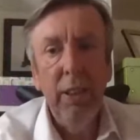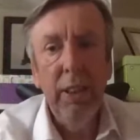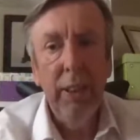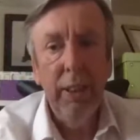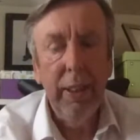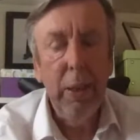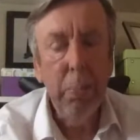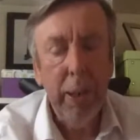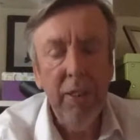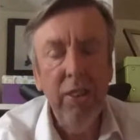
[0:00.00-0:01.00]
The
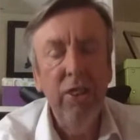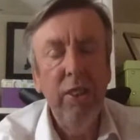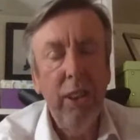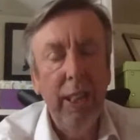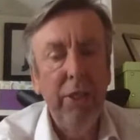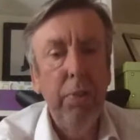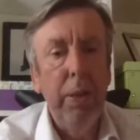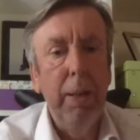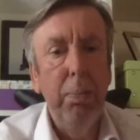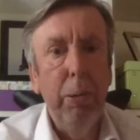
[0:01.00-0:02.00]
apprentice still has to be
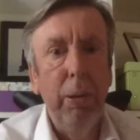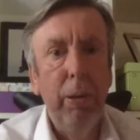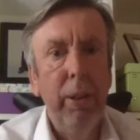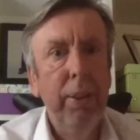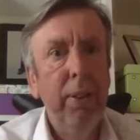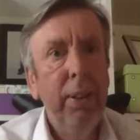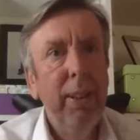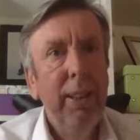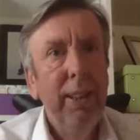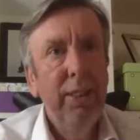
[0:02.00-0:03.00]
employed,
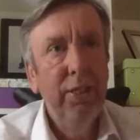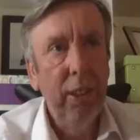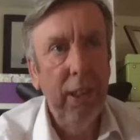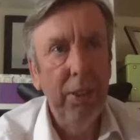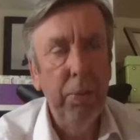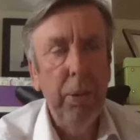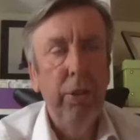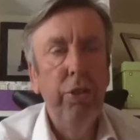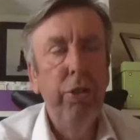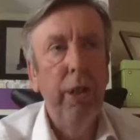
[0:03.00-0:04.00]
still has to be
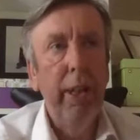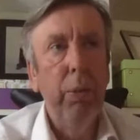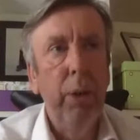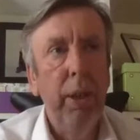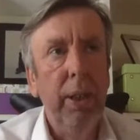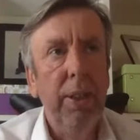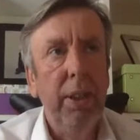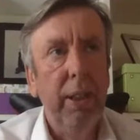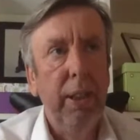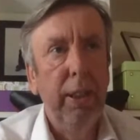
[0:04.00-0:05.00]
on track with
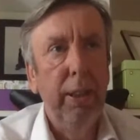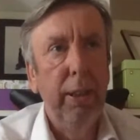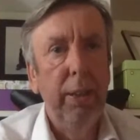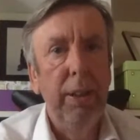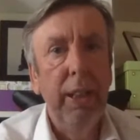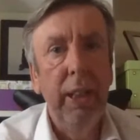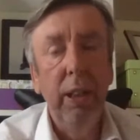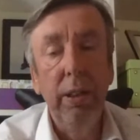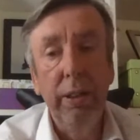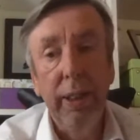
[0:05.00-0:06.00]
their
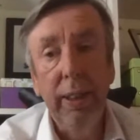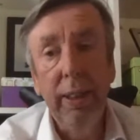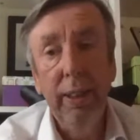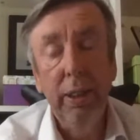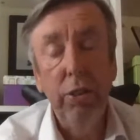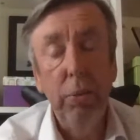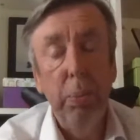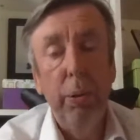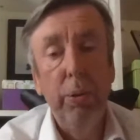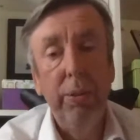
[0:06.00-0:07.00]
learning that
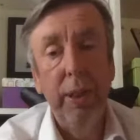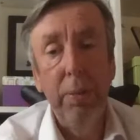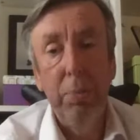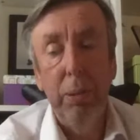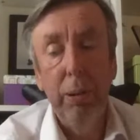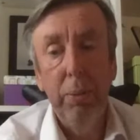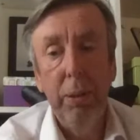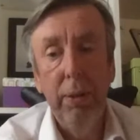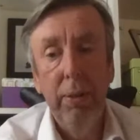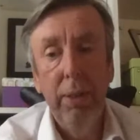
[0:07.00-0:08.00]
supports that employment,